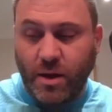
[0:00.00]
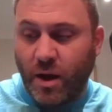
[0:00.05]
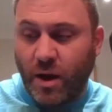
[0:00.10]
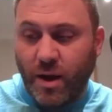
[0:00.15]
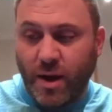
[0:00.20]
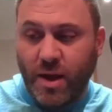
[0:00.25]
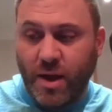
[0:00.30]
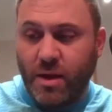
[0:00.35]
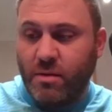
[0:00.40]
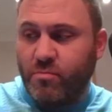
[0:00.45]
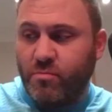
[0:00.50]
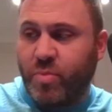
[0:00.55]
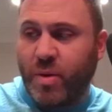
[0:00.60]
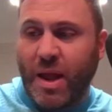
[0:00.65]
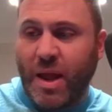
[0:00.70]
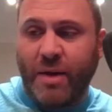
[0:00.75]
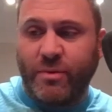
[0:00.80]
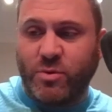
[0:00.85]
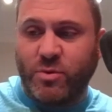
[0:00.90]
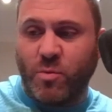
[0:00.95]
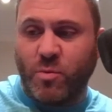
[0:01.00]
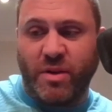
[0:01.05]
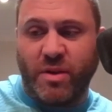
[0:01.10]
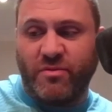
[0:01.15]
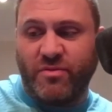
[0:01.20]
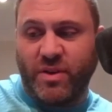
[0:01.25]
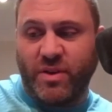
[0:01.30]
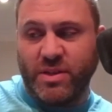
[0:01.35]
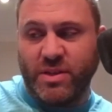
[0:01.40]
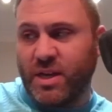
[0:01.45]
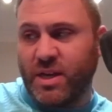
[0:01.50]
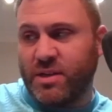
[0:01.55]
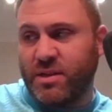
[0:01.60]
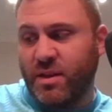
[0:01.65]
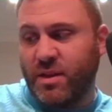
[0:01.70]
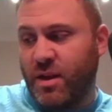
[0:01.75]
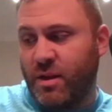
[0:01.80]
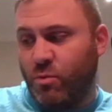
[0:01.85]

Look, playoffs would be fantastic.